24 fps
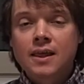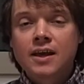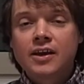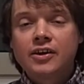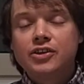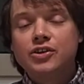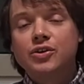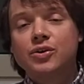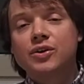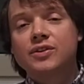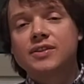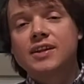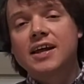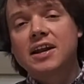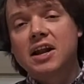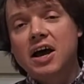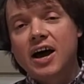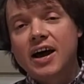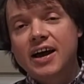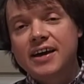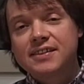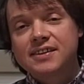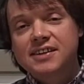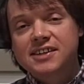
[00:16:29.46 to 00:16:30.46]
You can then
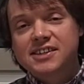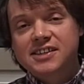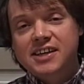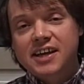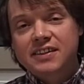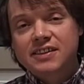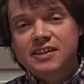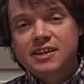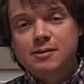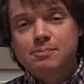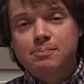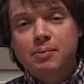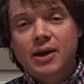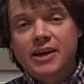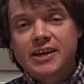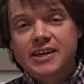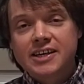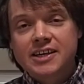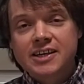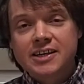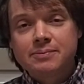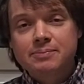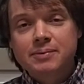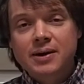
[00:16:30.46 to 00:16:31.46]
either send this by
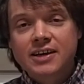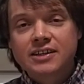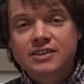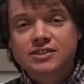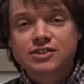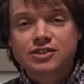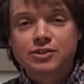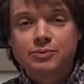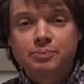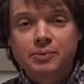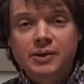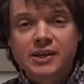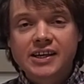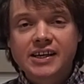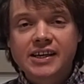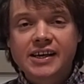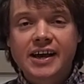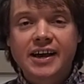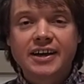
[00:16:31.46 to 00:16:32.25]
email to me